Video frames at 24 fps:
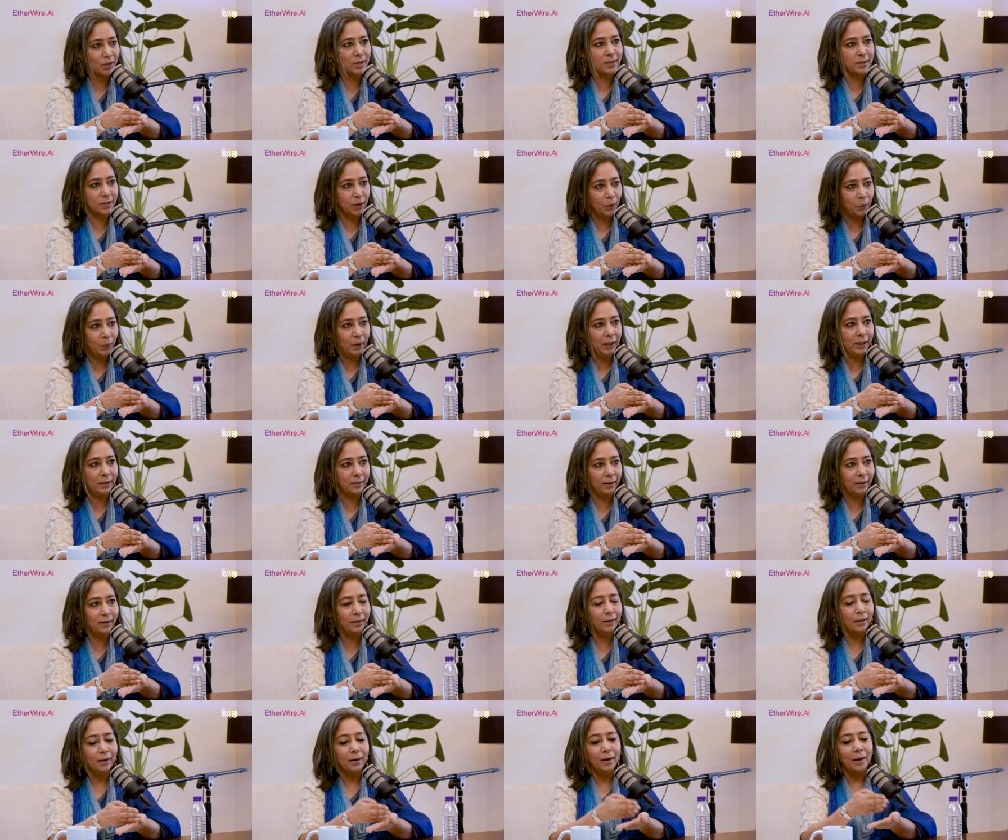just the only
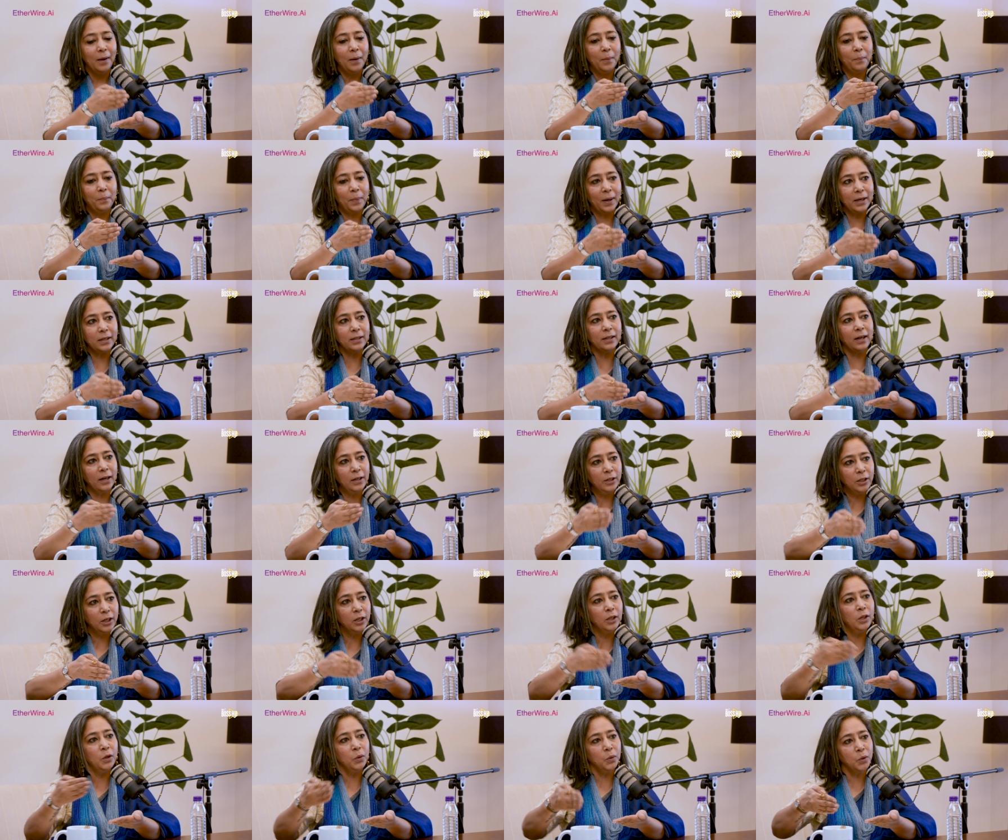thing but
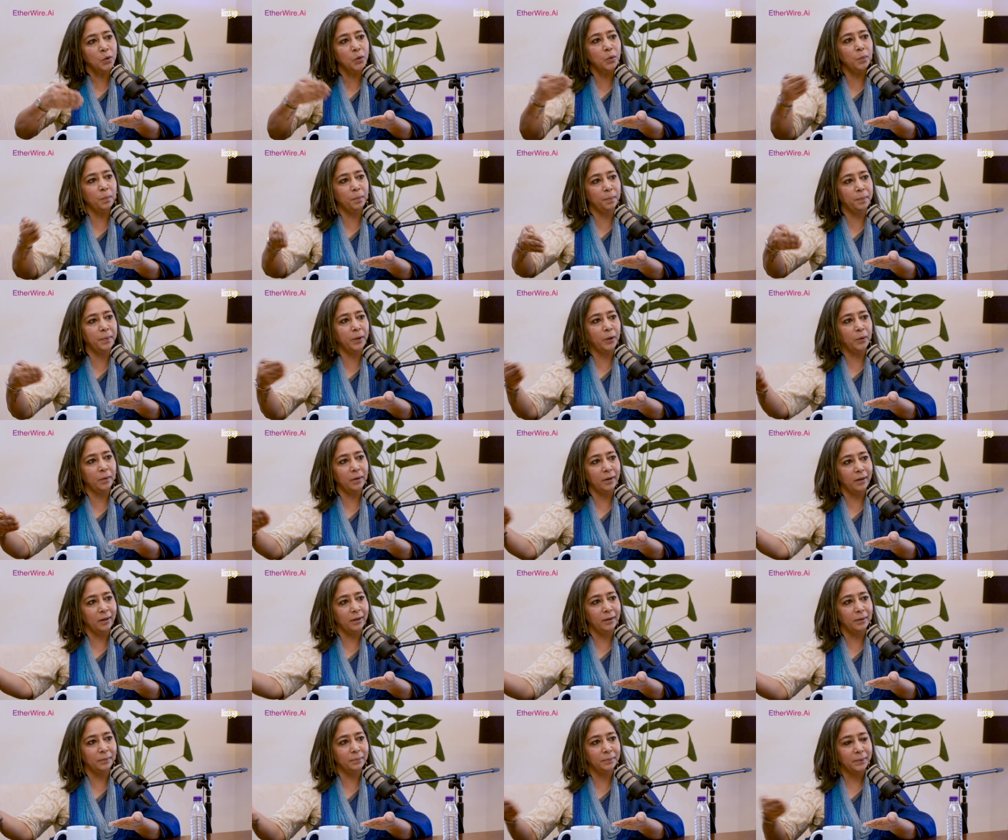continue to you know
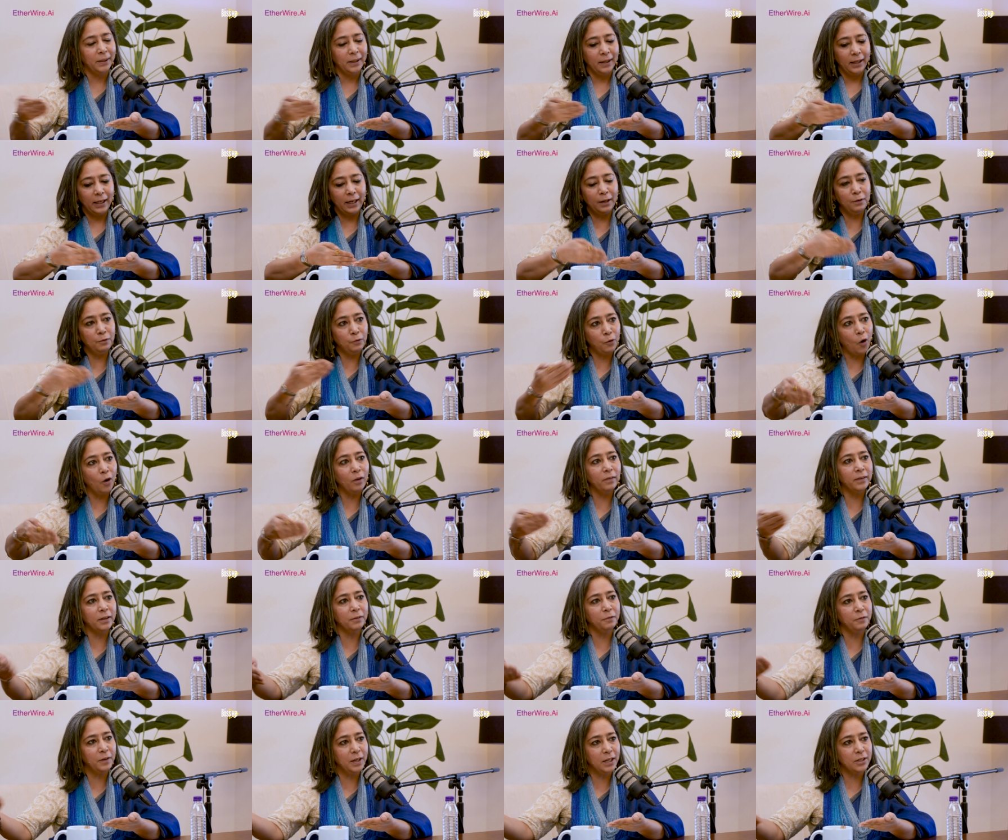uh,
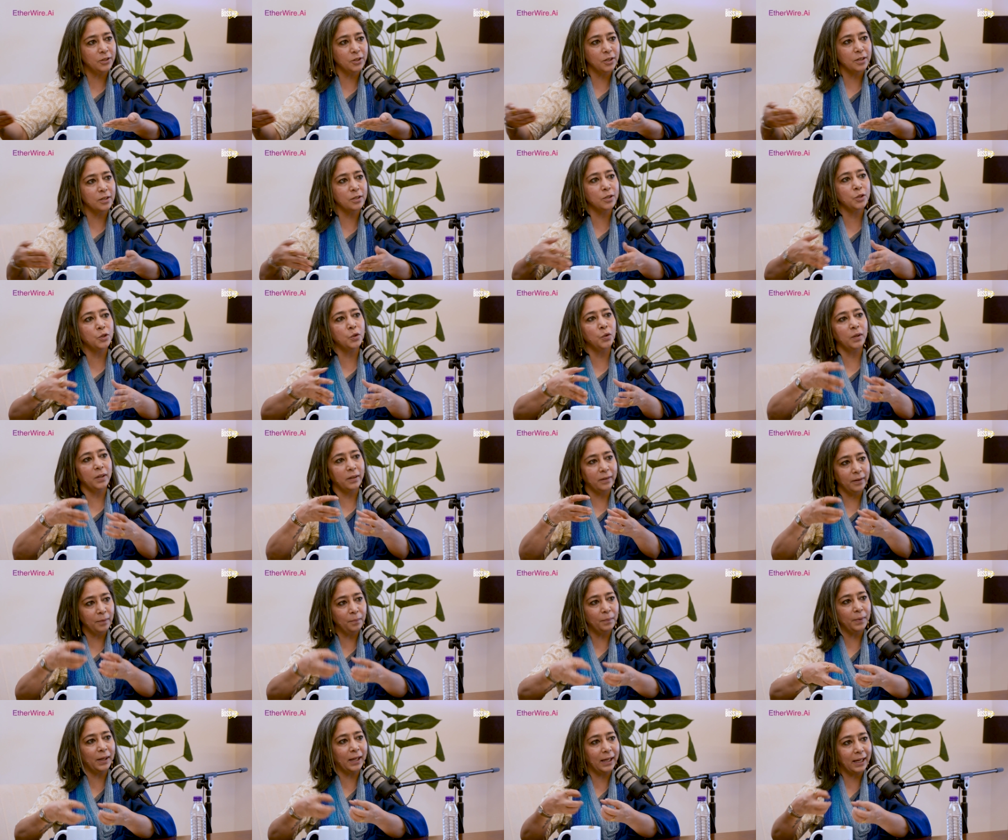evolve the features to
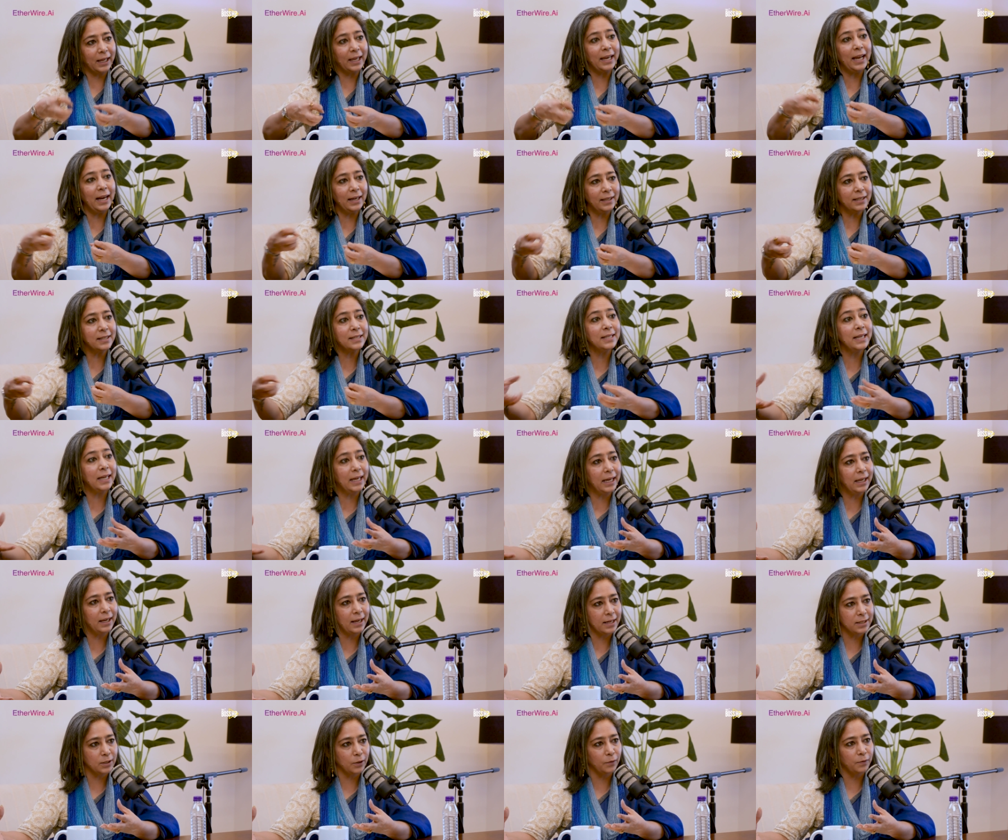create the
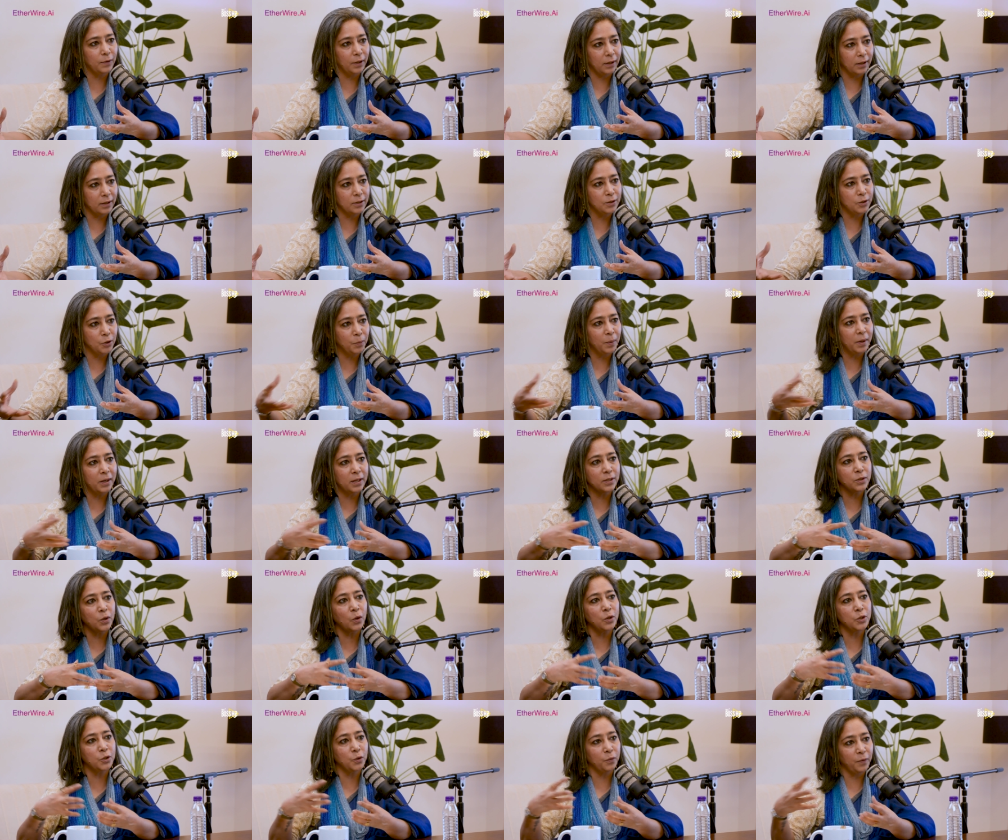stickiness of the consumer
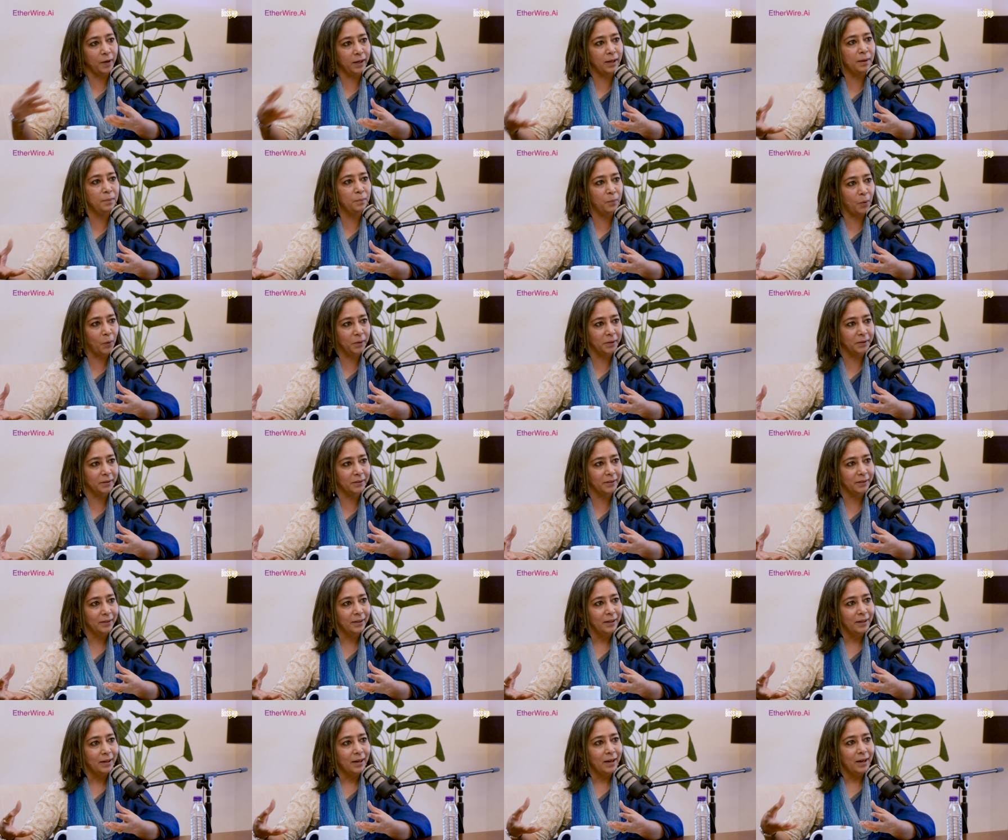is also very important
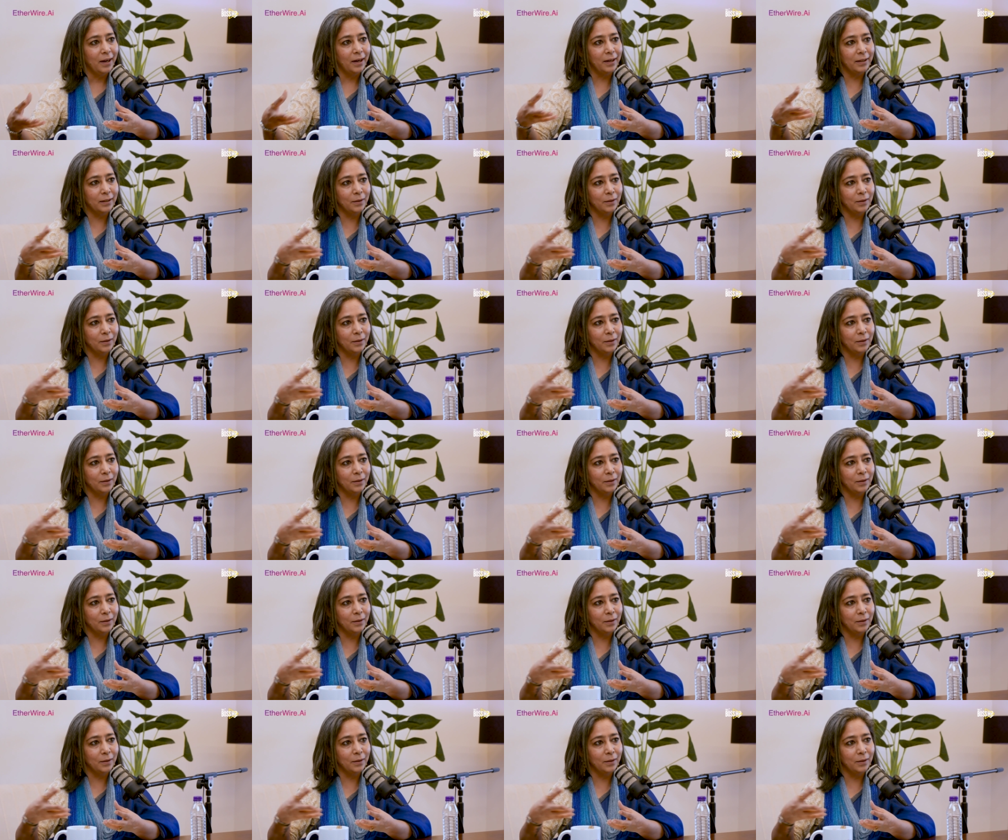absolutely.